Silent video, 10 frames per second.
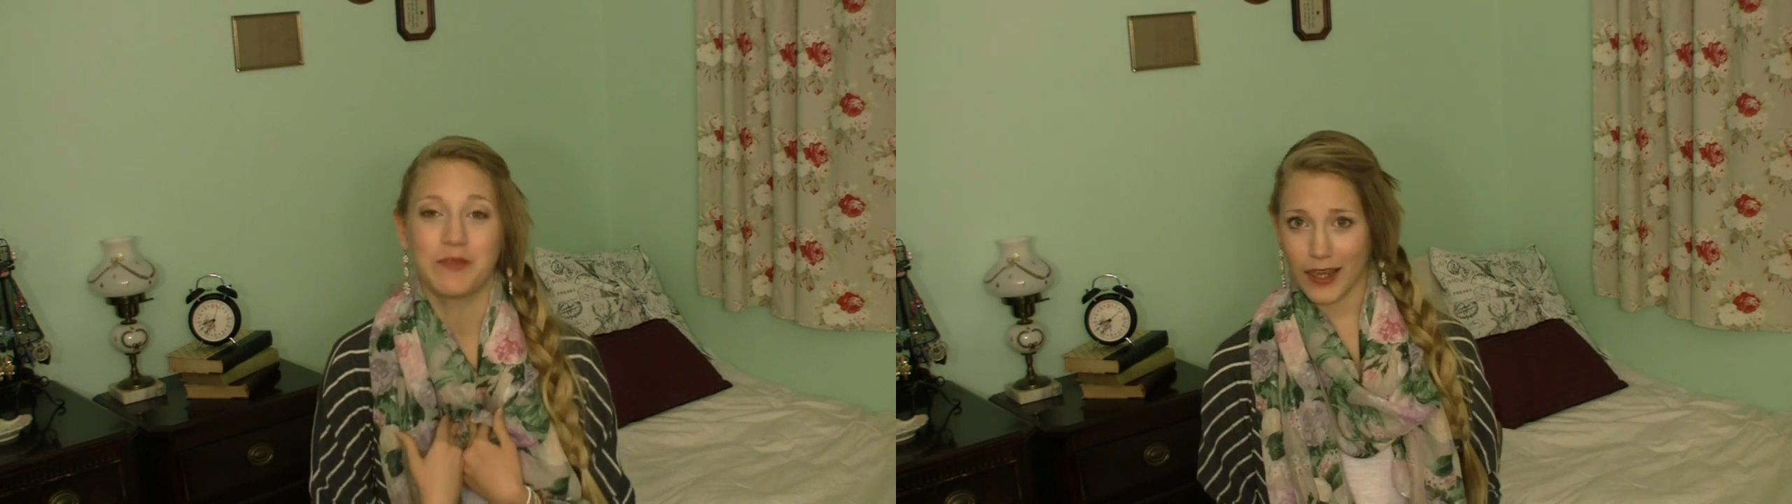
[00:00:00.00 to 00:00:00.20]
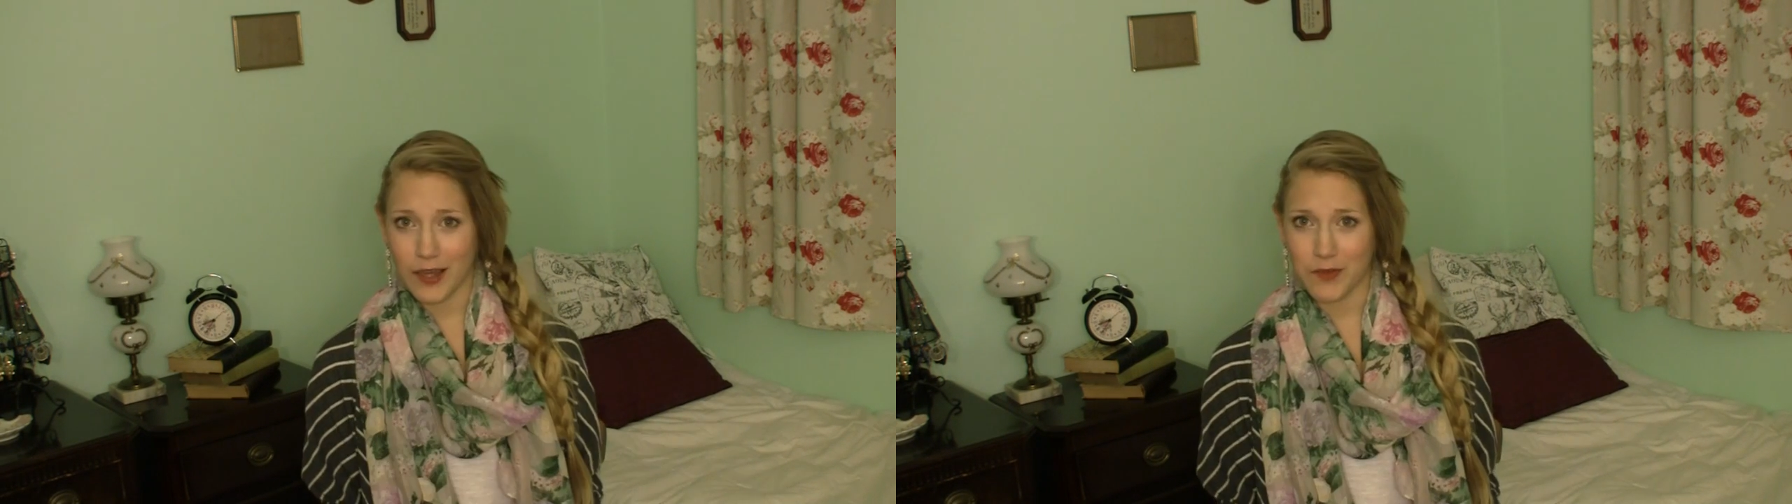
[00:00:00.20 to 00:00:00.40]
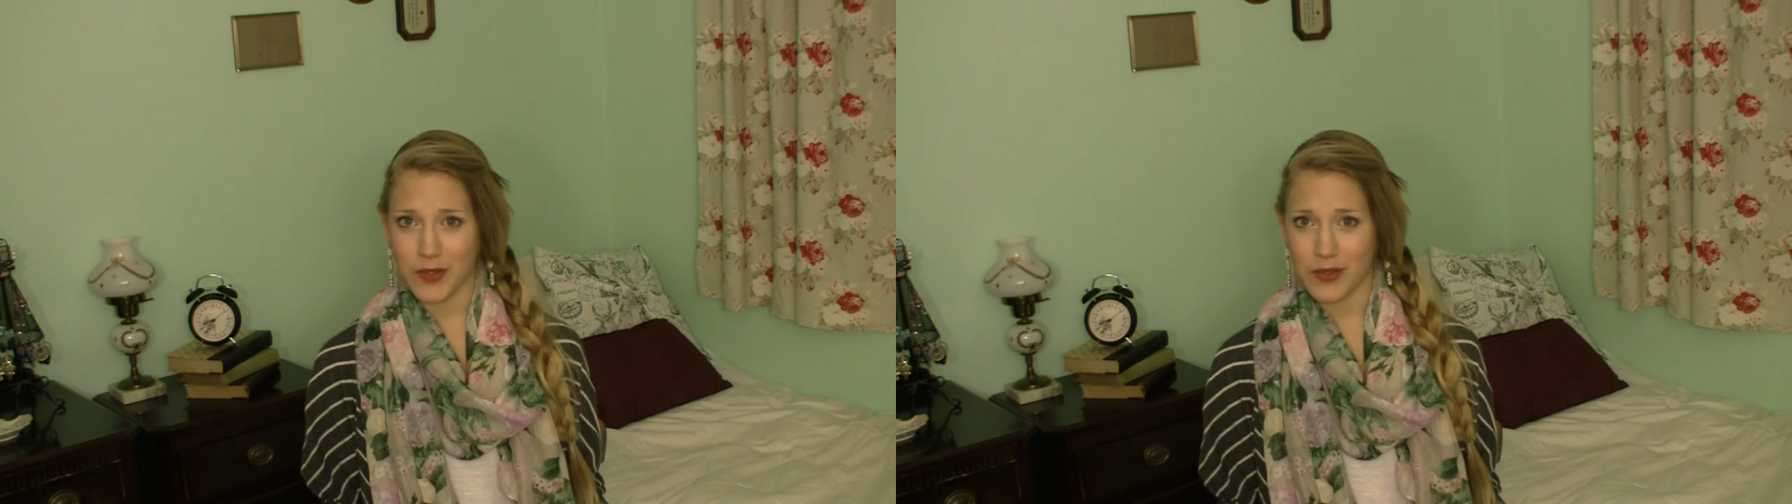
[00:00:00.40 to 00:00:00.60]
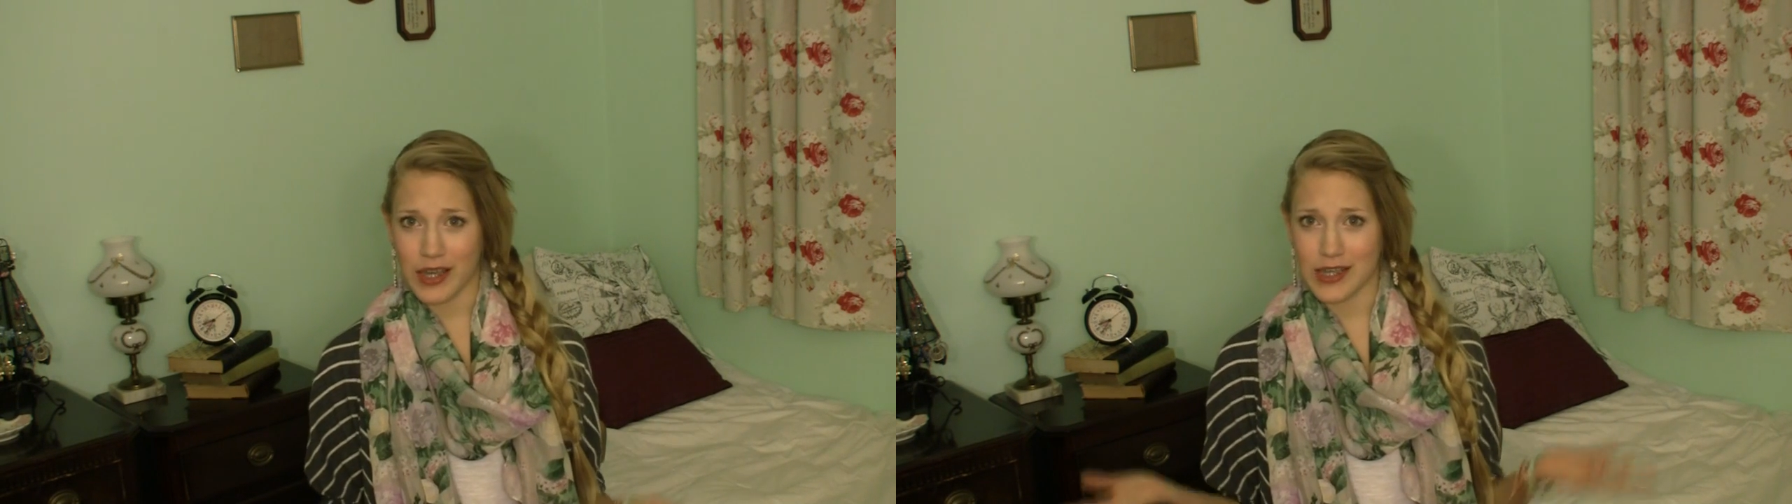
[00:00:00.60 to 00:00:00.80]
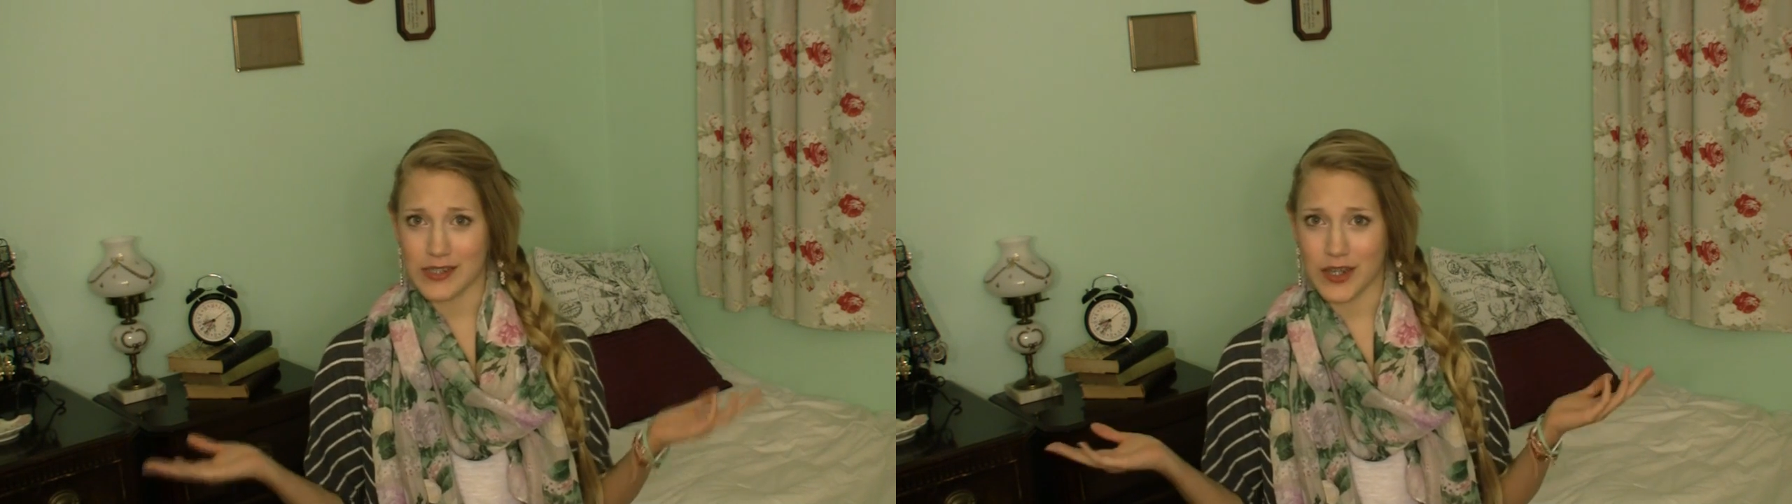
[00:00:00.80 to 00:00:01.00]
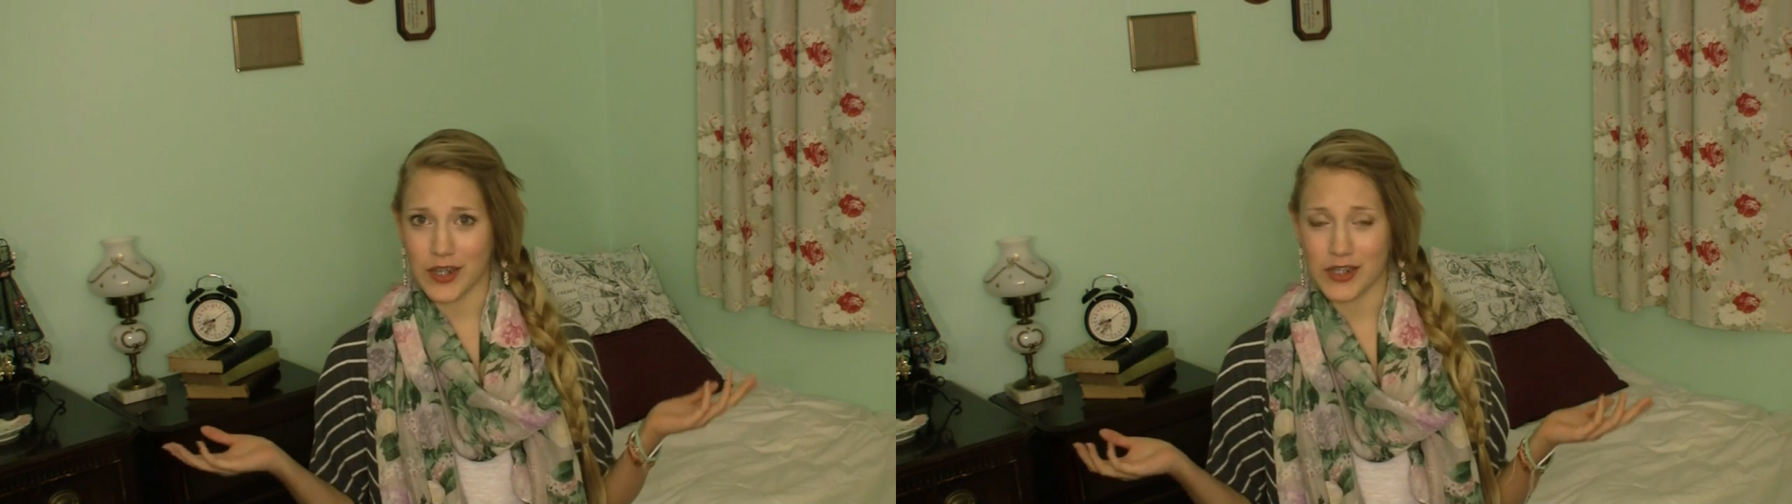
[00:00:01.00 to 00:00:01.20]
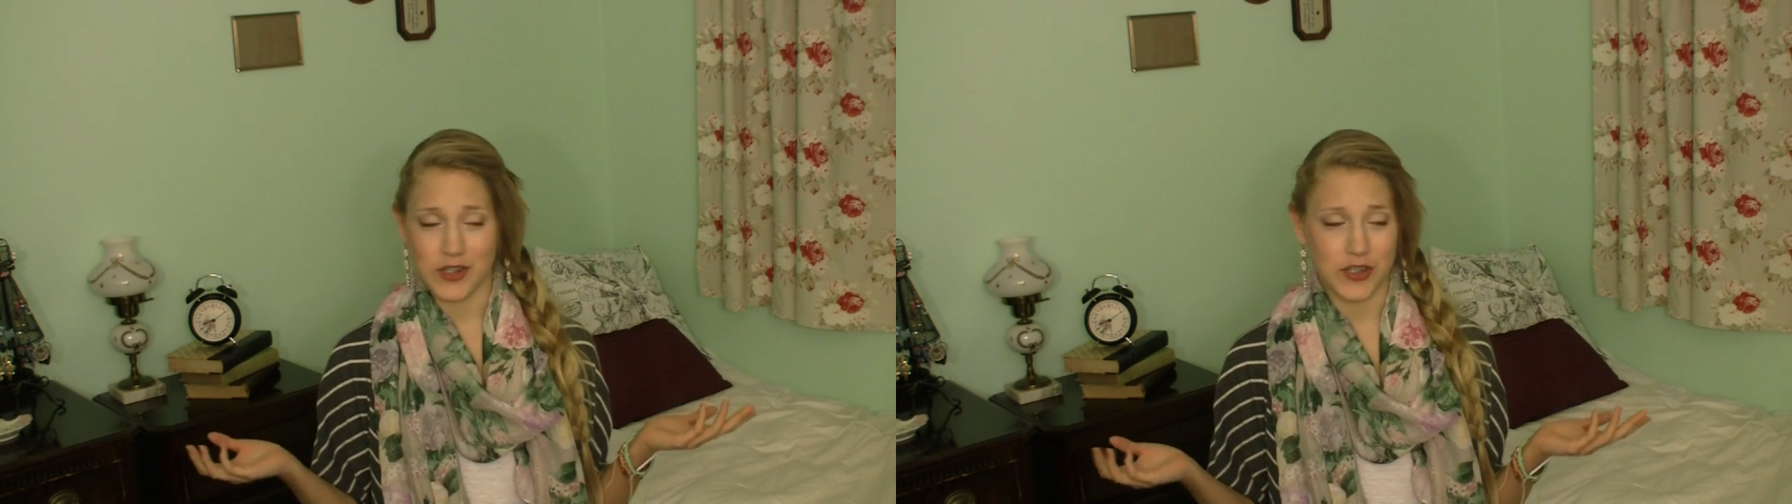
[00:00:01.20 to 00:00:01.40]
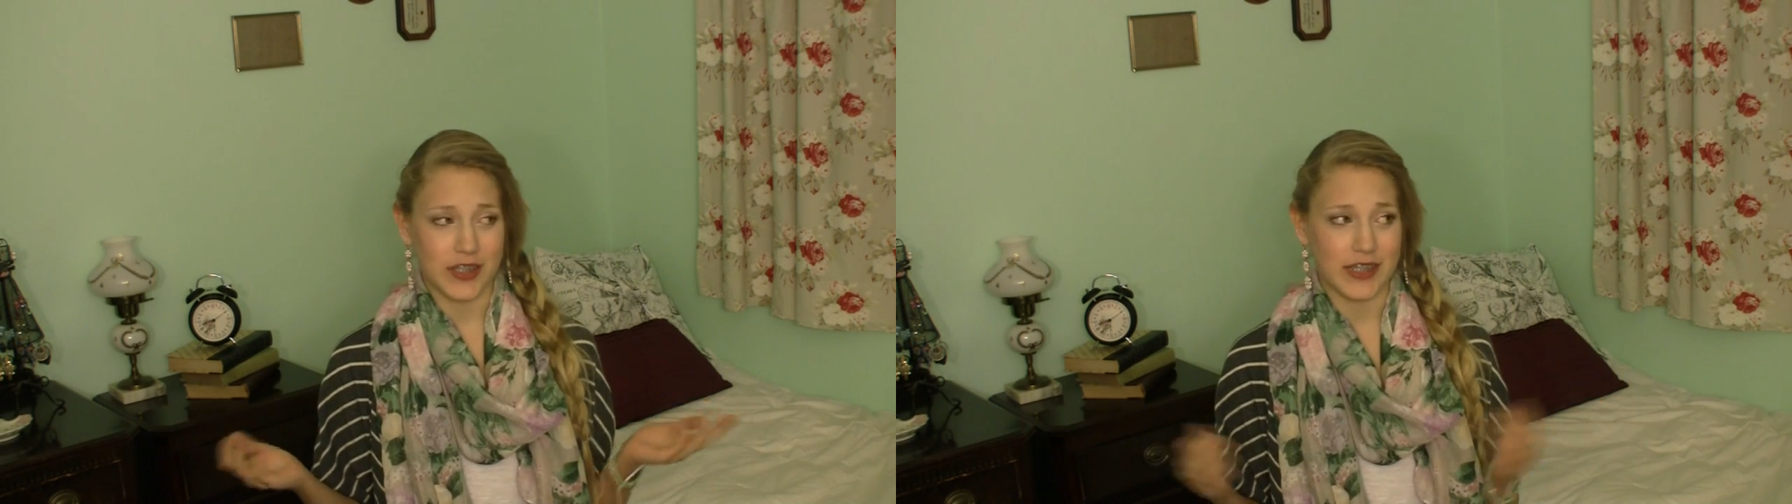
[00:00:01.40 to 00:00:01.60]
If you guys are
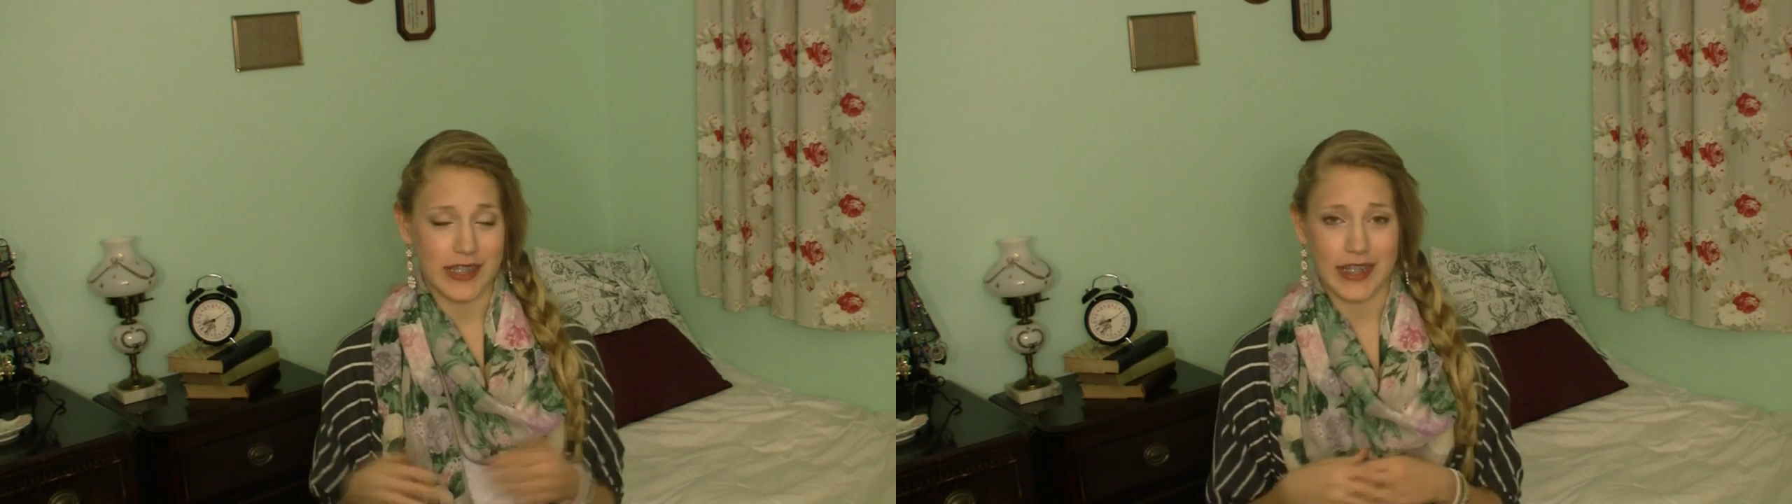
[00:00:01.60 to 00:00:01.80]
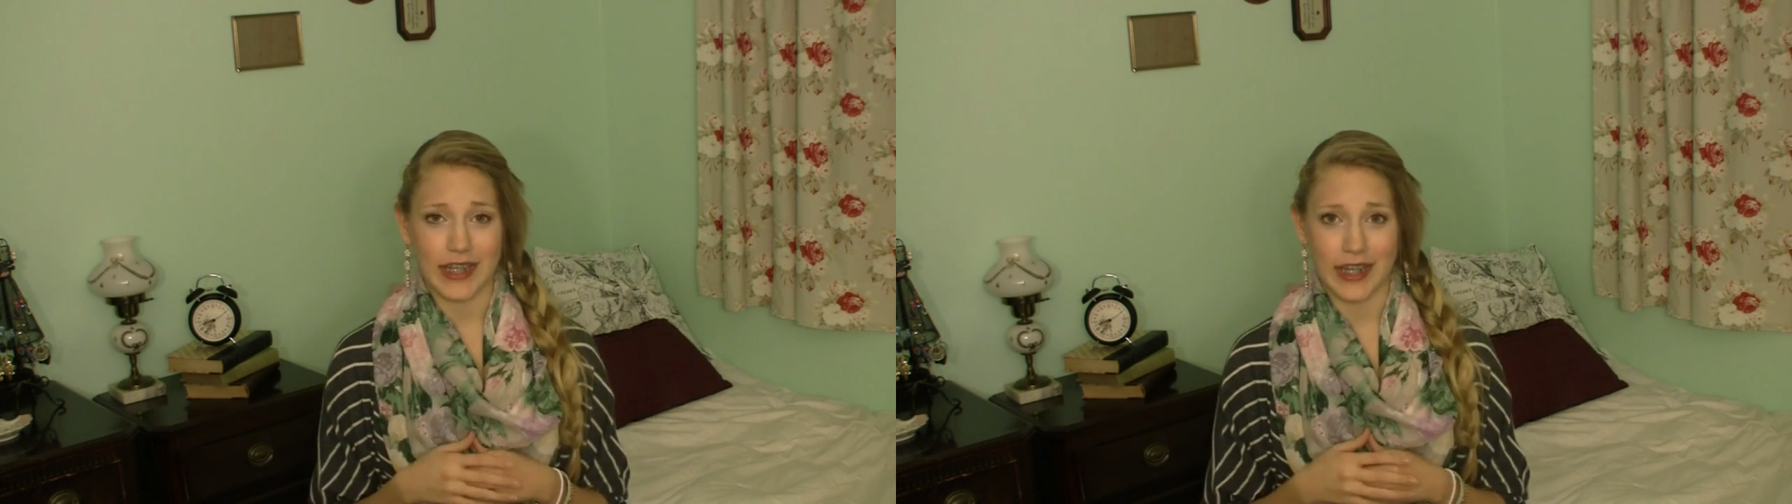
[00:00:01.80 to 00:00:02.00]
interested